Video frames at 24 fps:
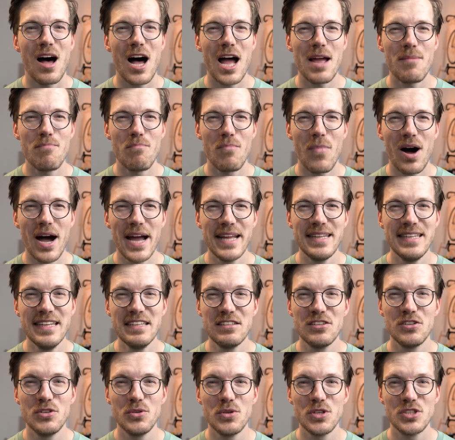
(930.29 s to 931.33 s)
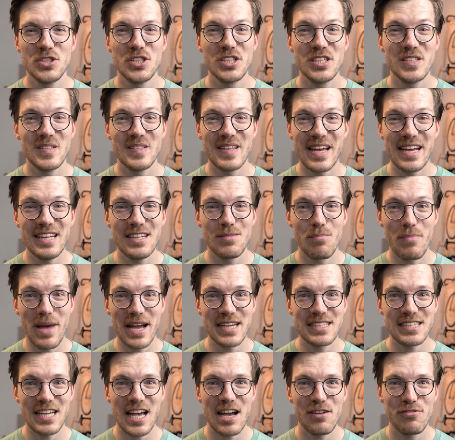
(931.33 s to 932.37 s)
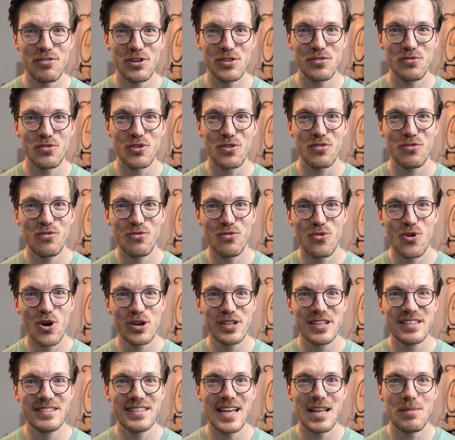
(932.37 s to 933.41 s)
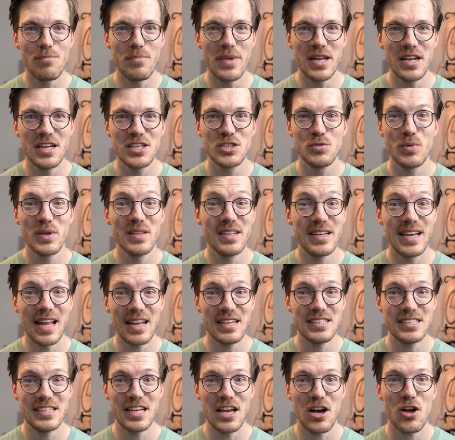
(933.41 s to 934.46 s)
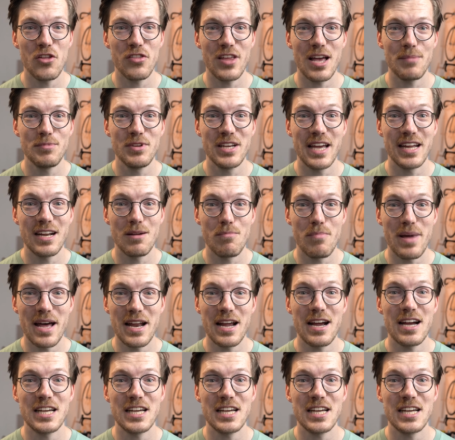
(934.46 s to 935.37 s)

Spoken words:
I might need to do a sustained max effort for 4 to 10 minutes with the Galaxy Health app to get a better